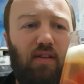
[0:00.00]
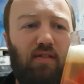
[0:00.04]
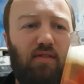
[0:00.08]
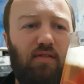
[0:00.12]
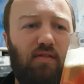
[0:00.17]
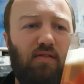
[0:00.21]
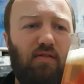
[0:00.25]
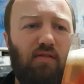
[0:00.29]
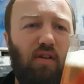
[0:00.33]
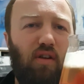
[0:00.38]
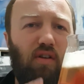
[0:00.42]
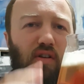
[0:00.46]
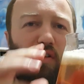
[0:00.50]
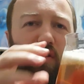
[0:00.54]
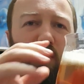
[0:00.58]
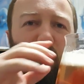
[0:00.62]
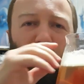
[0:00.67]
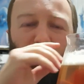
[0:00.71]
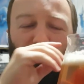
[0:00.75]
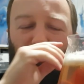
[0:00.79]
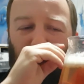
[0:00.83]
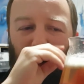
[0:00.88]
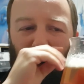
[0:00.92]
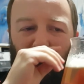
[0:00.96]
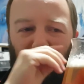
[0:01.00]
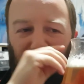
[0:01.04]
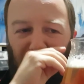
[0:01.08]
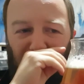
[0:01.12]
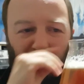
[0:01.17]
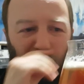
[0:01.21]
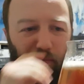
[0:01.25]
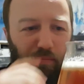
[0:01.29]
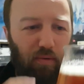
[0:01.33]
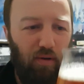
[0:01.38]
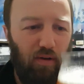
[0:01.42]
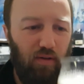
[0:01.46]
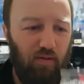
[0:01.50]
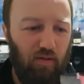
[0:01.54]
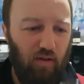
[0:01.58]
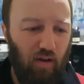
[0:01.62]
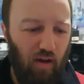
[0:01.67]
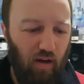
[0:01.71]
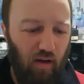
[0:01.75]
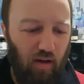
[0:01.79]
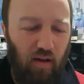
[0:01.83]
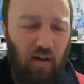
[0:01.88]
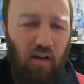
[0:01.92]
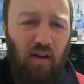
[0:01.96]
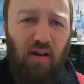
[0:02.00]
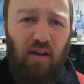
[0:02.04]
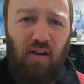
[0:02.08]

It's not a huge amount of head, but